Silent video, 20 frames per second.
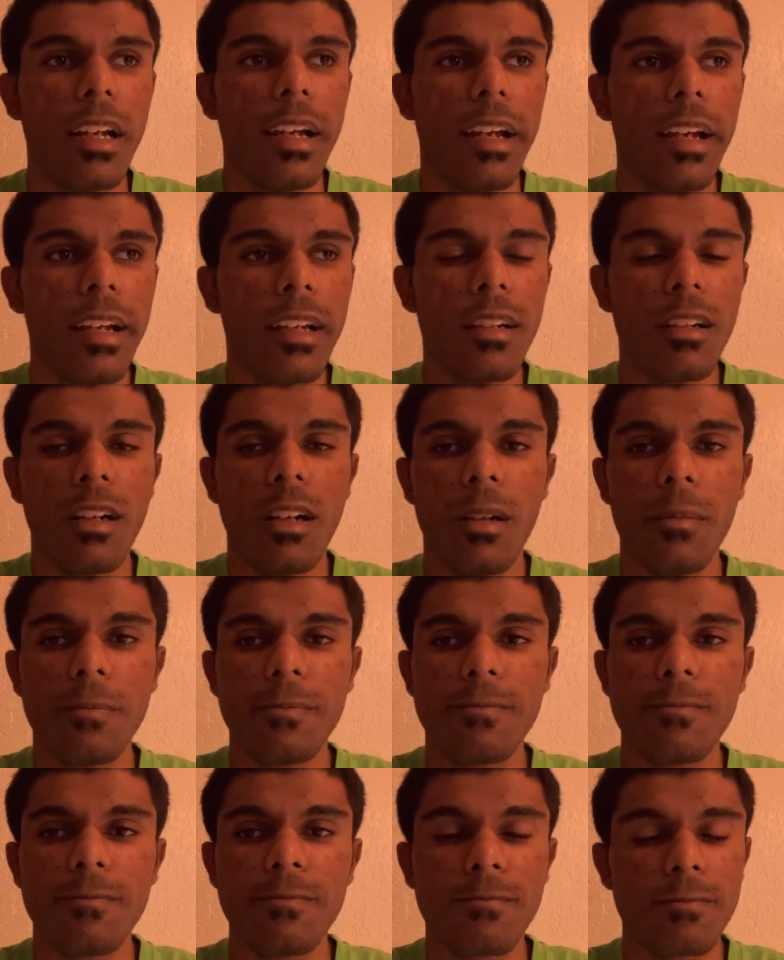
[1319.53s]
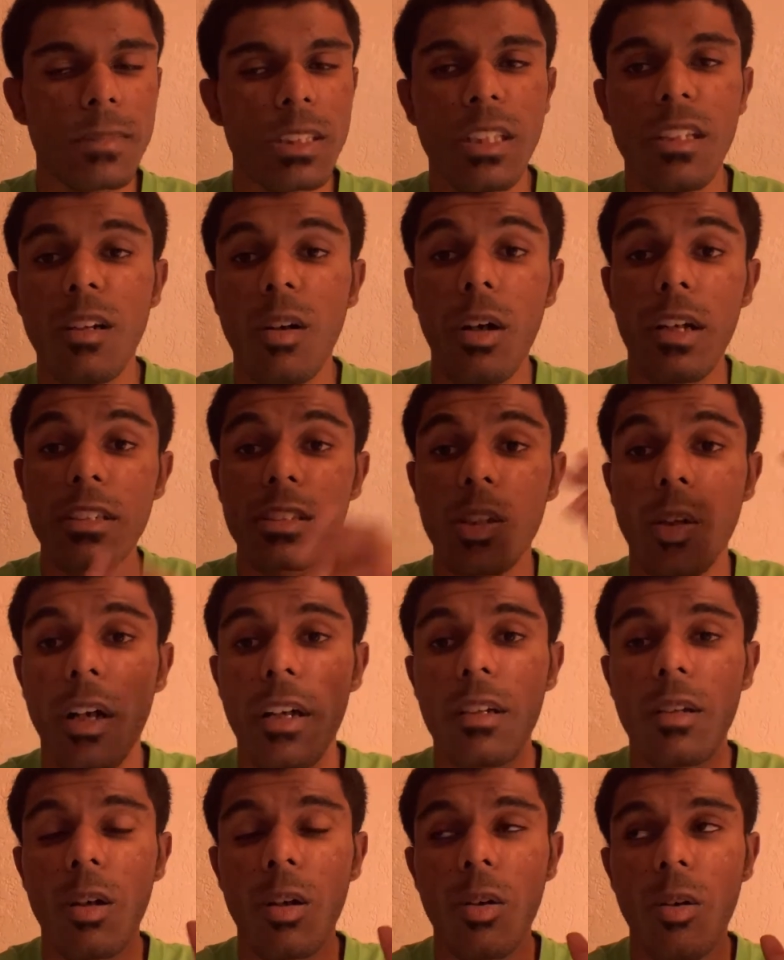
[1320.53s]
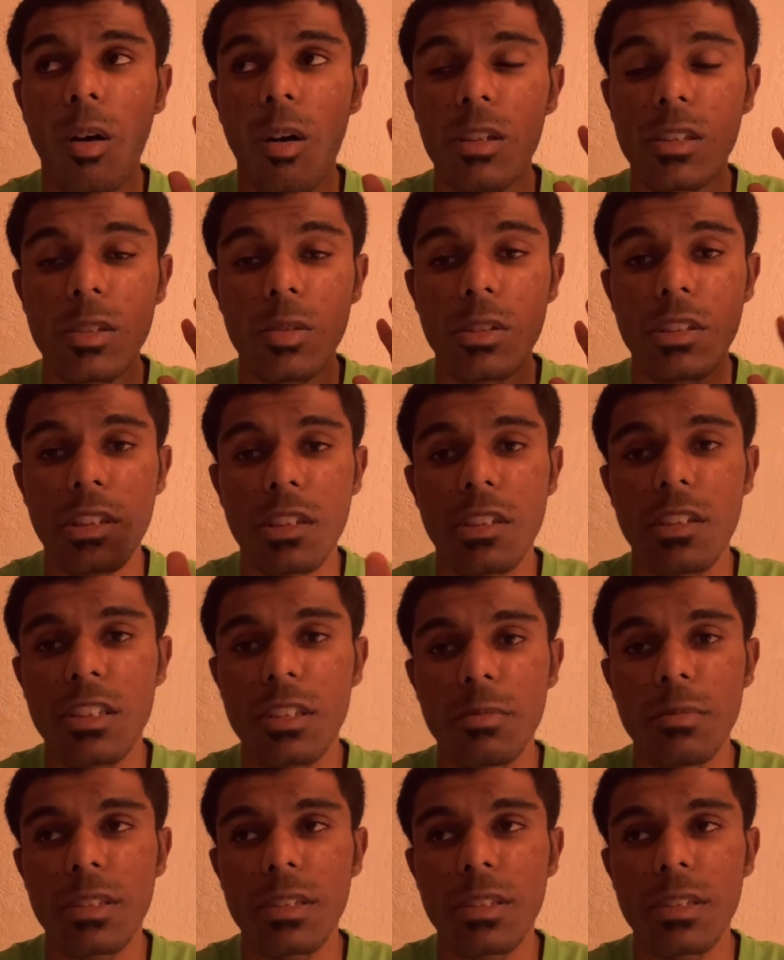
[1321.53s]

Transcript: And you know, and so I know also it's Christmas